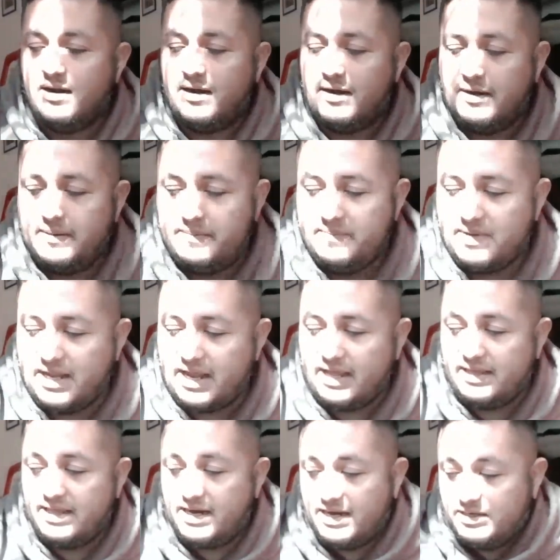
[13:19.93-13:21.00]
And
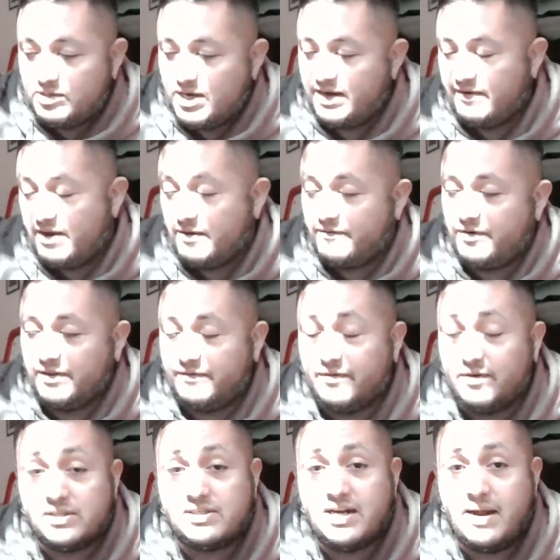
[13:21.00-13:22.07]
then I tried out for the
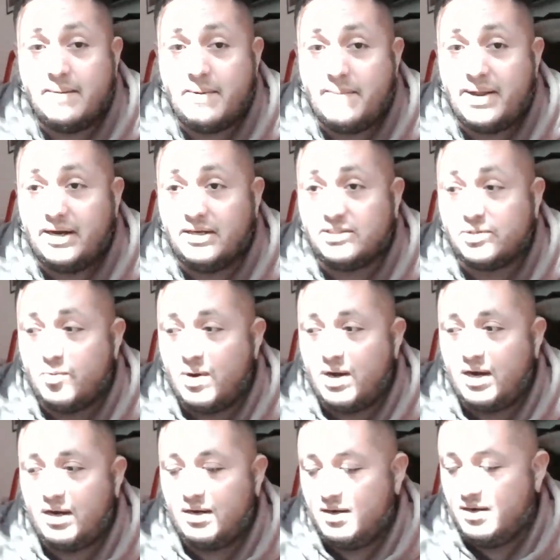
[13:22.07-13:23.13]
first time, I made a
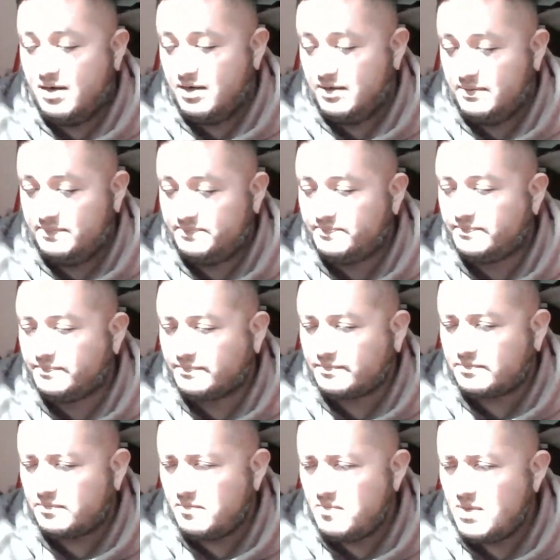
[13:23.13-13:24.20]
square
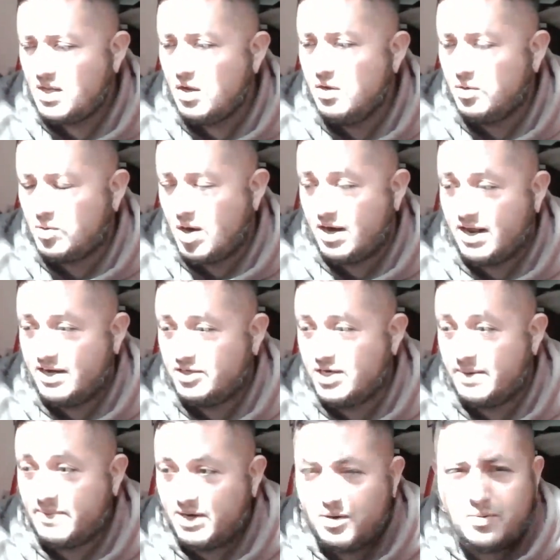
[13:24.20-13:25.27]
crawdad
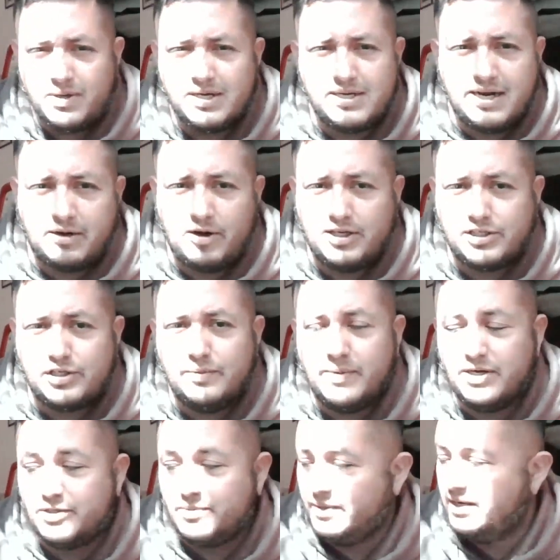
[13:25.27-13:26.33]
trap. I don't want to digress too
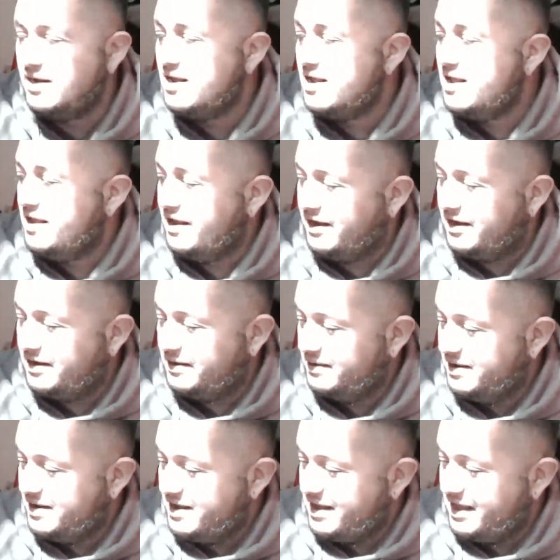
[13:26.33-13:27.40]
much, but
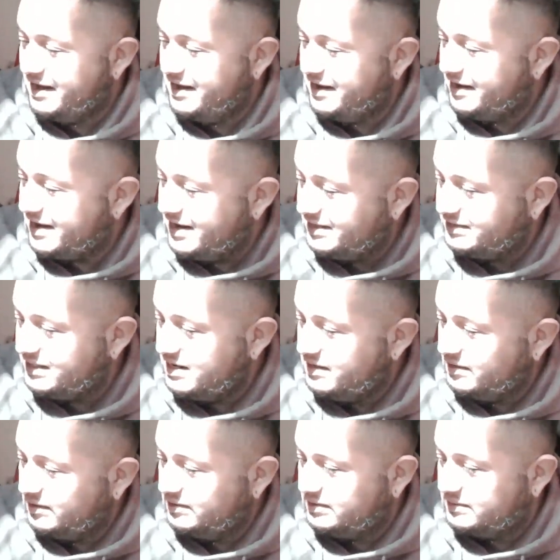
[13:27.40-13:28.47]
in any case,
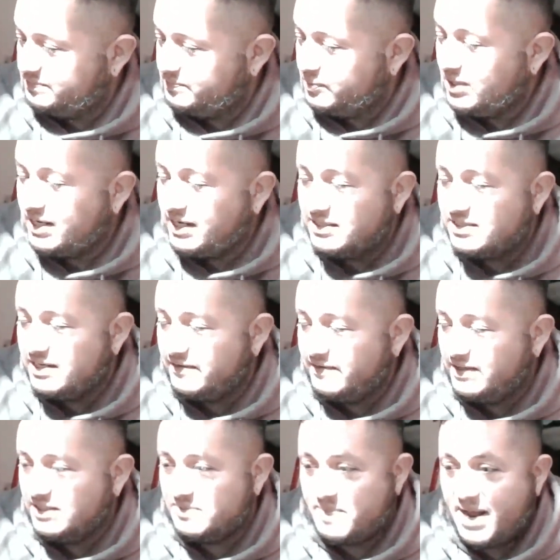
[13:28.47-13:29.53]
there's plenty of
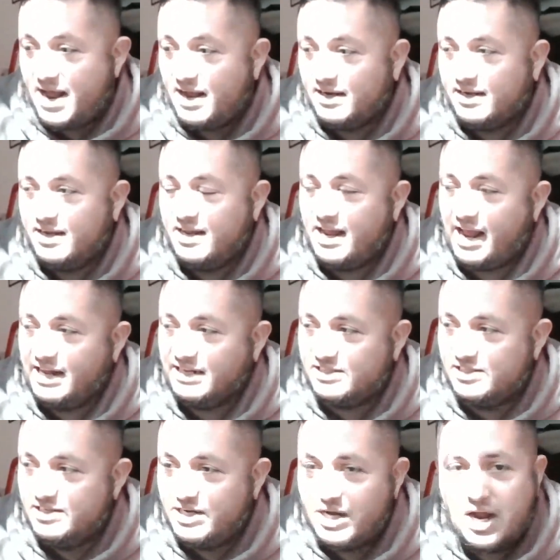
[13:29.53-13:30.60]
stuff in this pack.
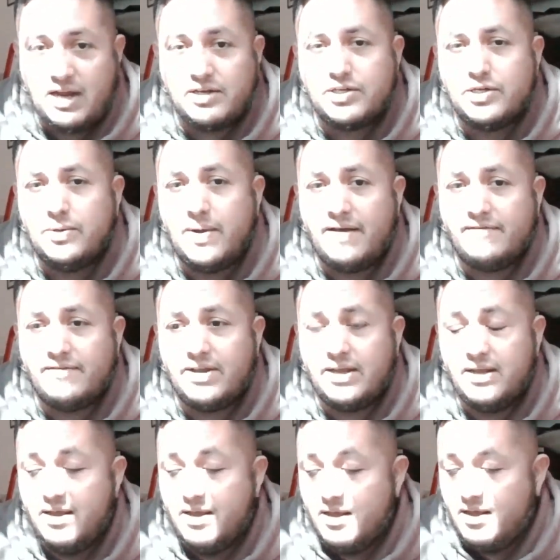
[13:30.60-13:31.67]
It's not too
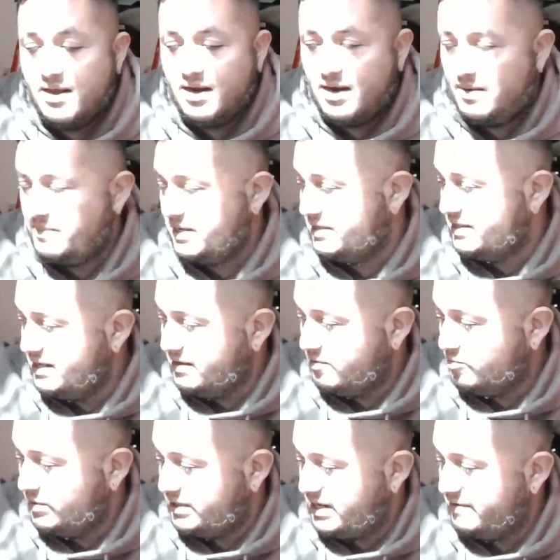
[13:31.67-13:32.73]
heavy. I
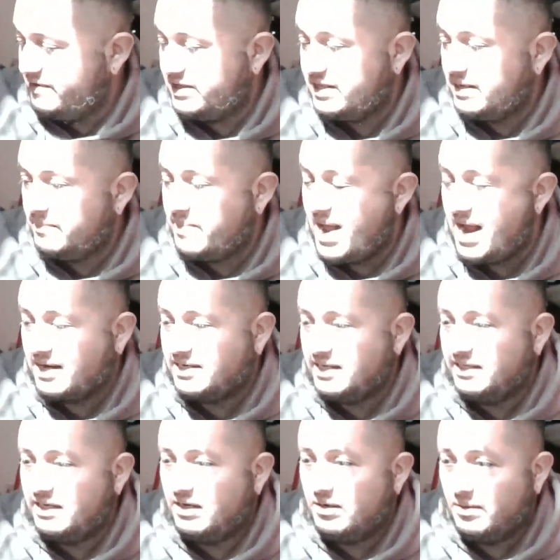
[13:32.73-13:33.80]
think with everything packed
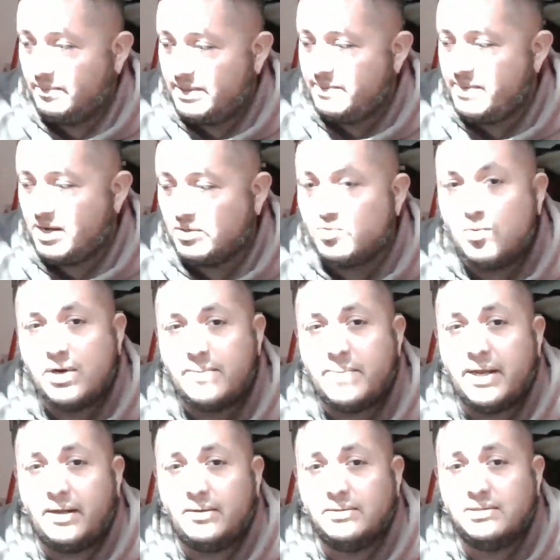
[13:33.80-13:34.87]
in there, it'll be about 20
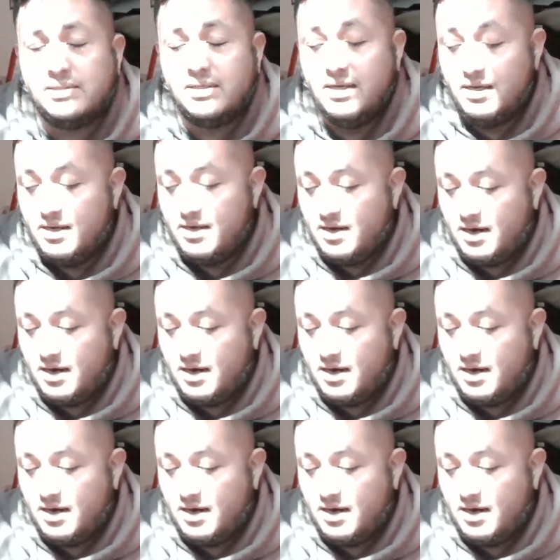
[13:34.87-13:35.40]
pounds,